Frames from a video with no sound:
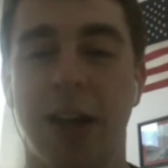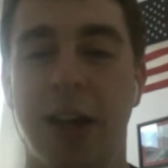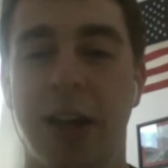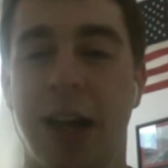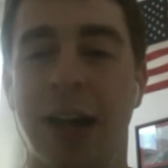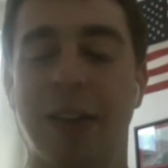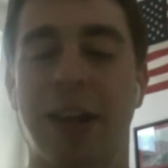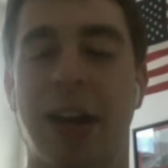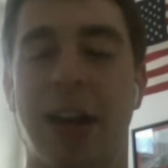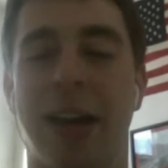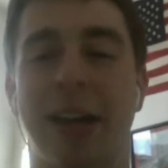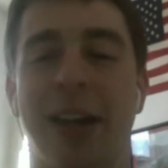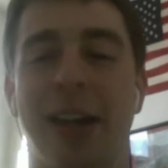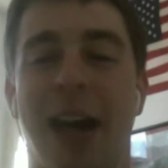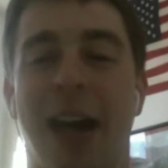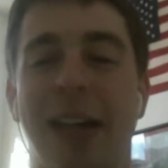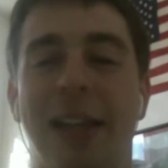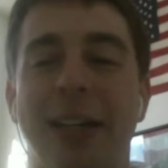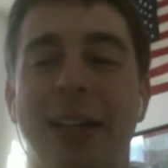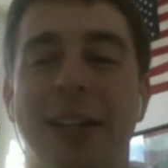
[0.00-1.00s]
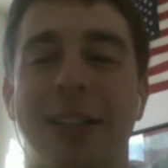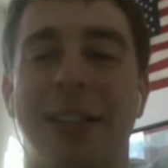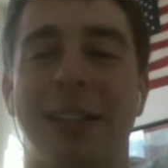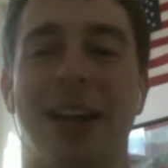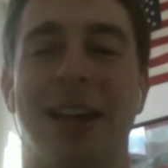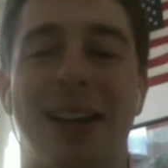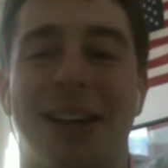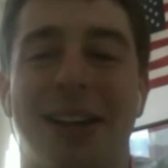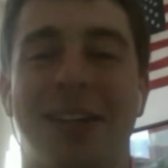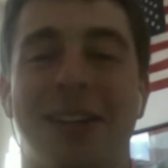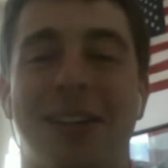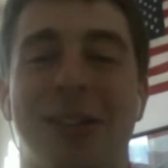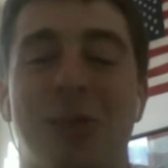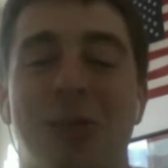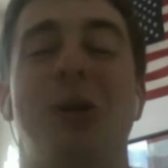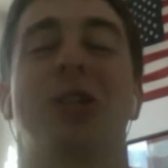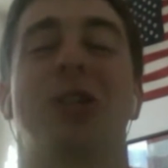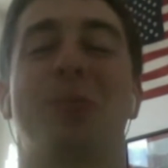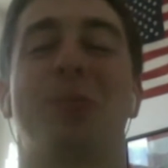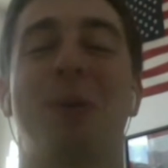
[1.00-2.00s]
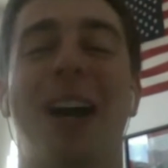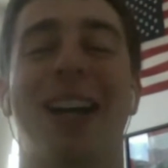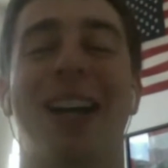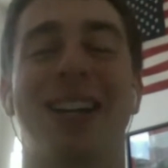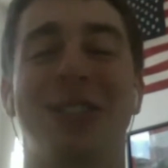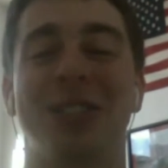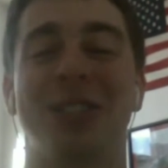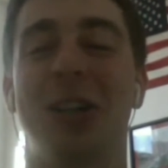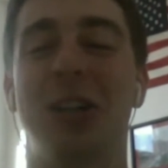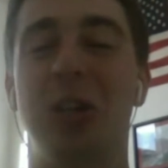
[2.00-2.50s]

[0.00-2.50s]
and like I like to like speak Spanish,